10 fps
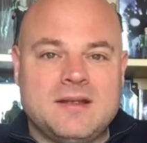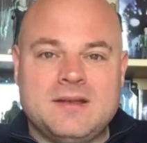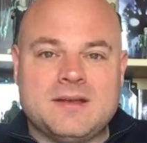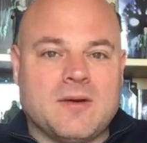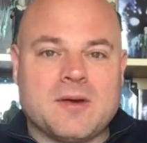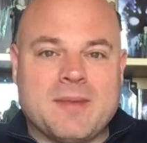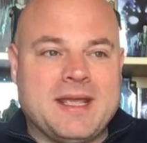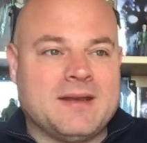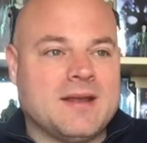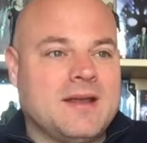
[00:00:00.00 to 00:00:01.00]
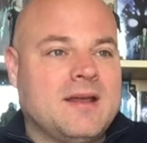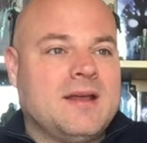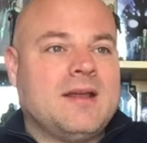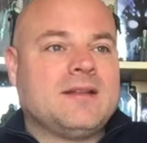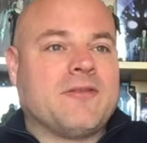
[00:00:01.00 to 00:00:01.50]
You know what I mean?
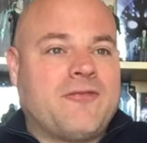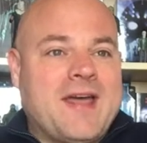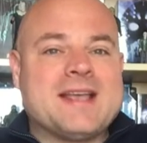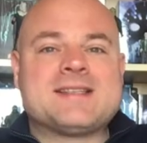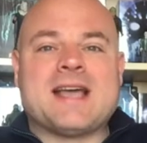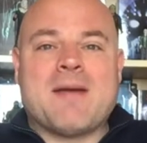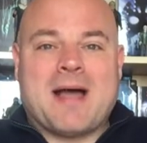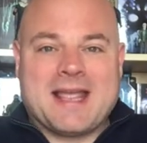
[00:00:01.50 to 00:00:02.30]
The first time